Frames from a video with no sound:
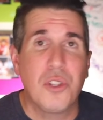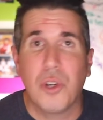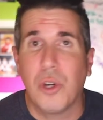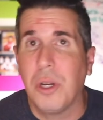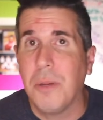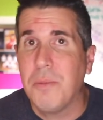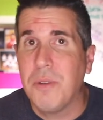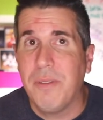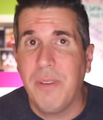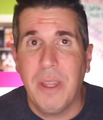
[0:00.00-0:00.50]

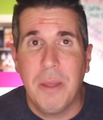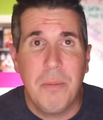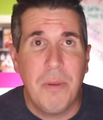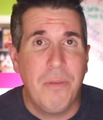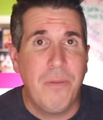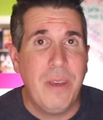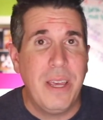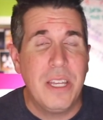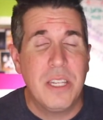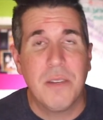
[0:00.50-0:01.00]
startup
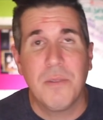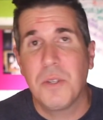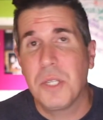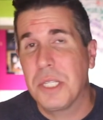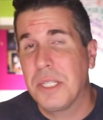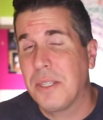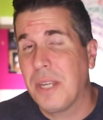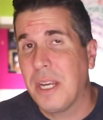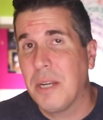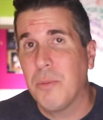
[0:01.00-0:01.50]
development phase of
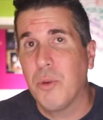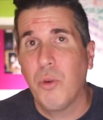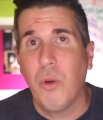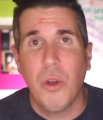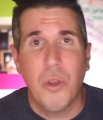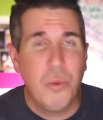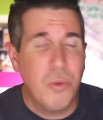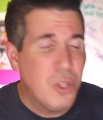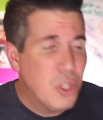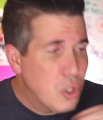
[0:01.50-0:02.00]
sustainable
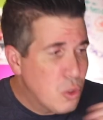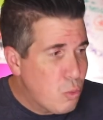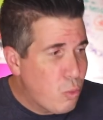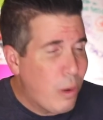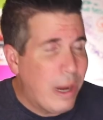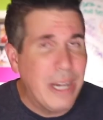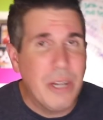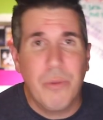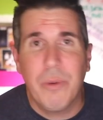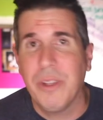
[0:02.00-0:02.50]
growth, which is
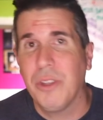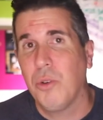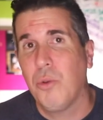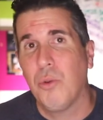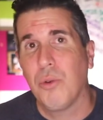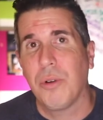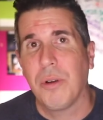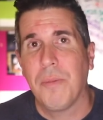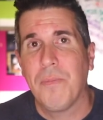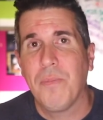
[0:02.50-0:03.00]
right around the
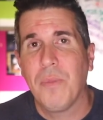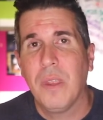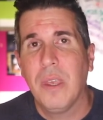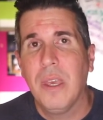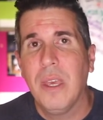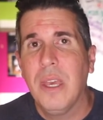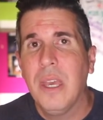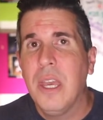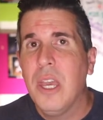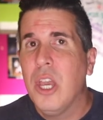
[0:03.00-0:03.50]
corner.
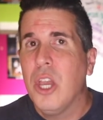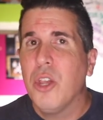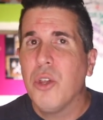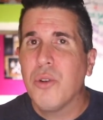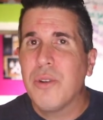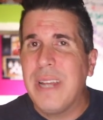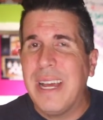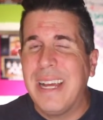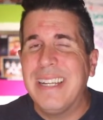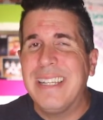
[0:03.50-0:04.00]

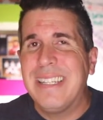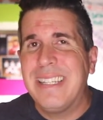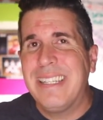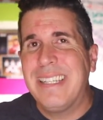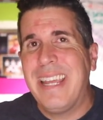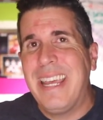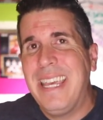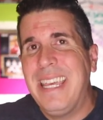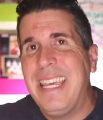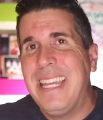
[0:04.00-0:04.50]
You're
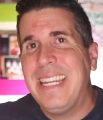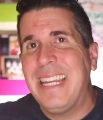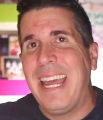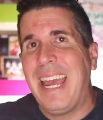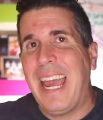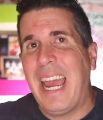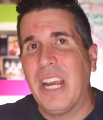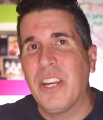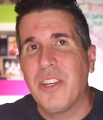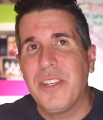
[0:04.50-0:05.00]
not taking
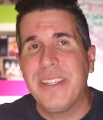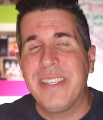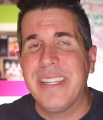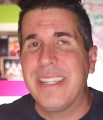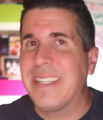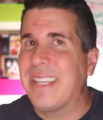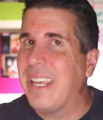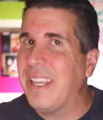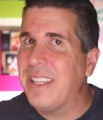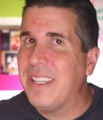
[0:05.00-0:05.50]
actions to
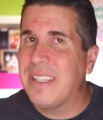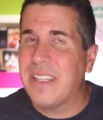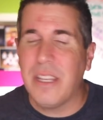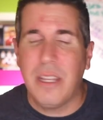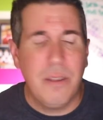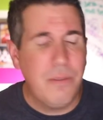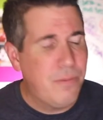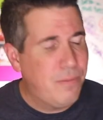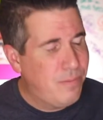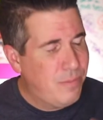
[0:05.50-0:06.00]
scale
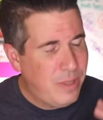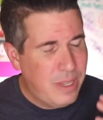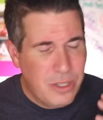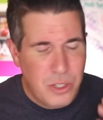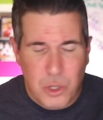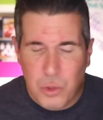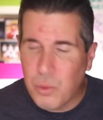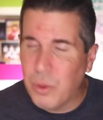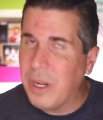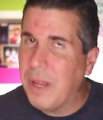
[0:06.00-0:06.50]
itself. I
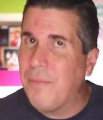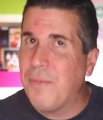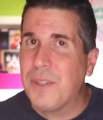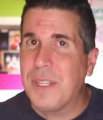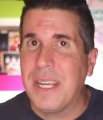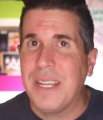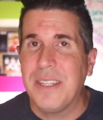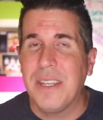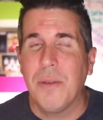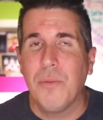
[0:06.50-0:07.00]
just want to
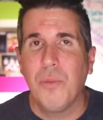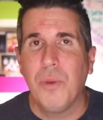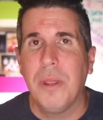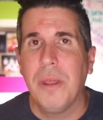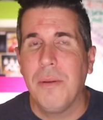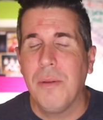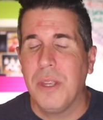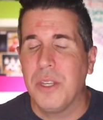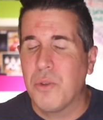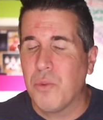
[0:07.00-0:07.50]
emphasize that
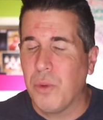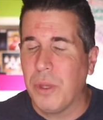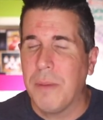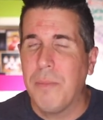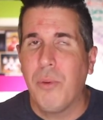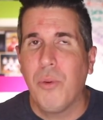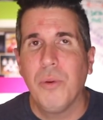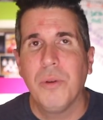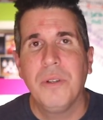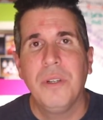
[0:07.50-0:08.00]
it's really
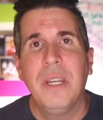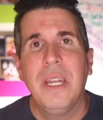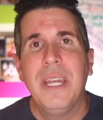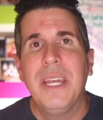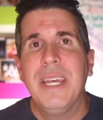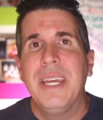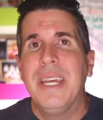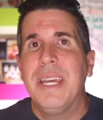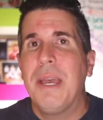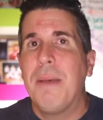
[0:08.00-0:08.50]
important,
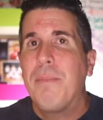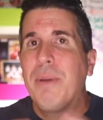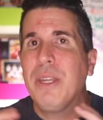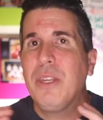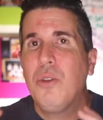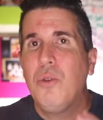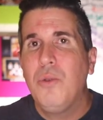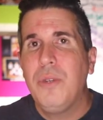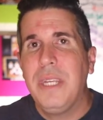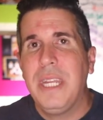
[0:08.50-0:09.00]

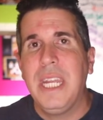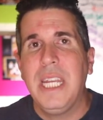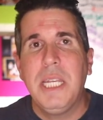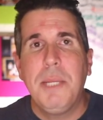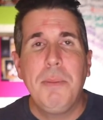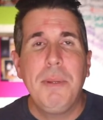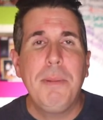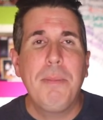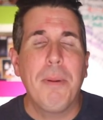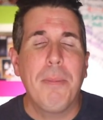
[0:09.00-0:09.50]
but you need
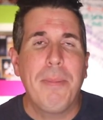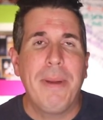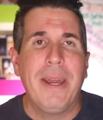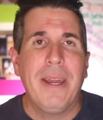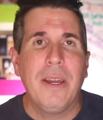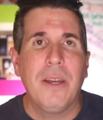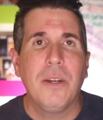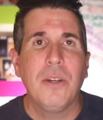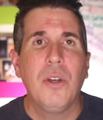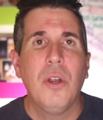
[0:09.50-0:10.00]
to be
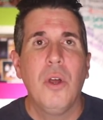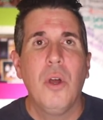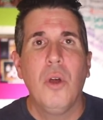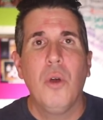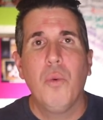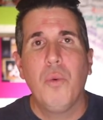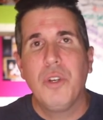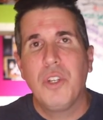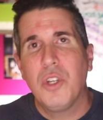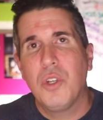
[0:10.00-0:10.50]
prepared,
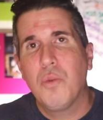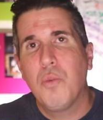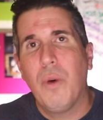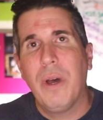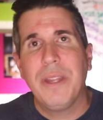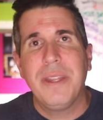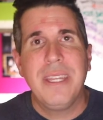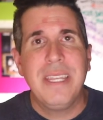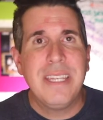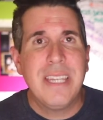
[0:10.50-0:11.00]
which is
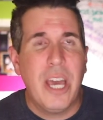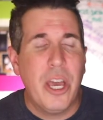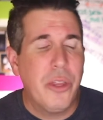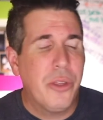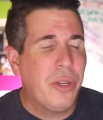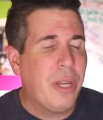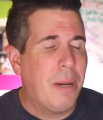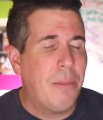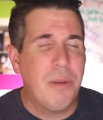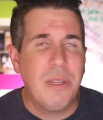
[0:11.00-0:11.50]
what these
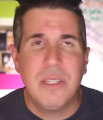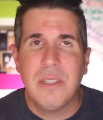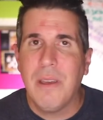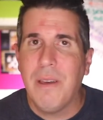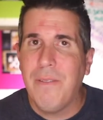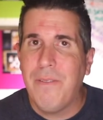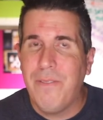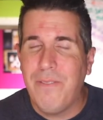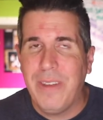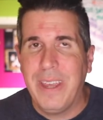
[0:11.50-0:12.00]
other companies
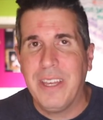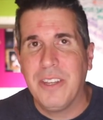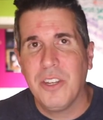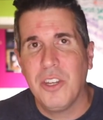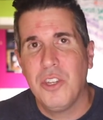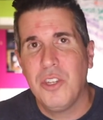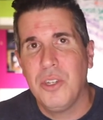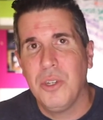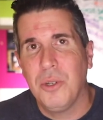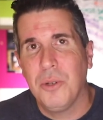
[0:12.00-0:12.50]
have failed
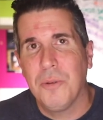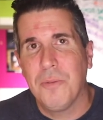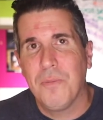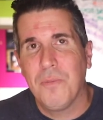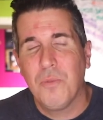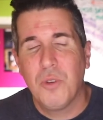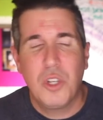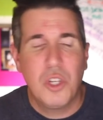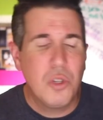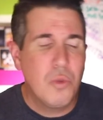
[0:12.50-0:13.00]
to do,
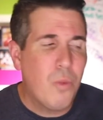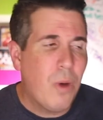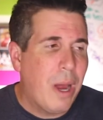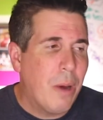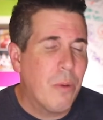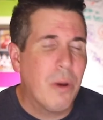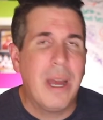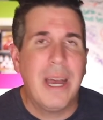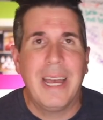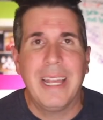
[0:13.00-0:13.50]
which is why
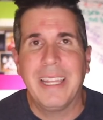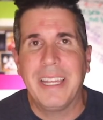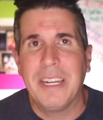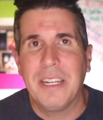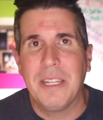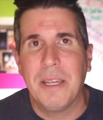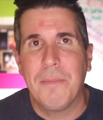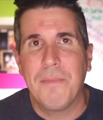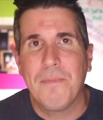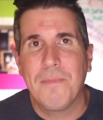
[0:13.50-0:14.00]
we're
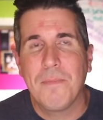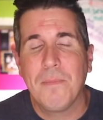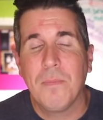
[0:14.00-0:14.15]
highlighting them.